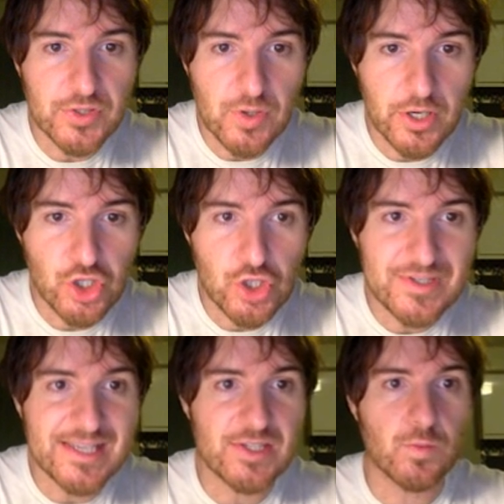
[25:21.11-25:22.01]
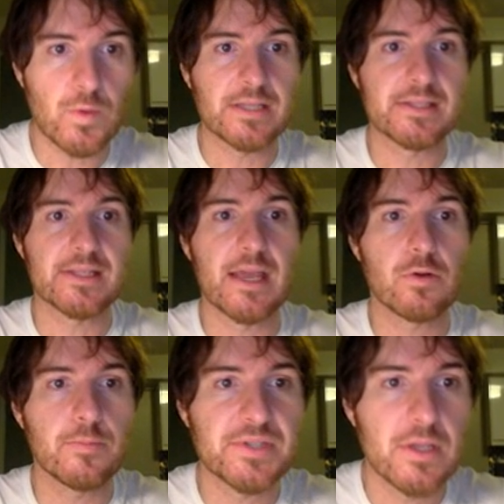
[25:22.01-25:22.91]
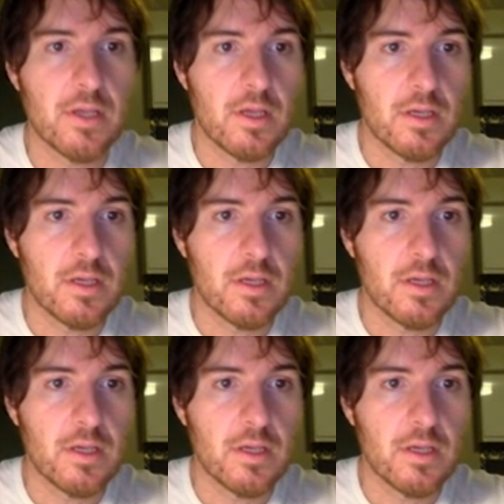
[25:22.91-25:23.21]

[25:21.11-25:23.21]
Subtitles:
So I'm going to choose this one instead. Oops,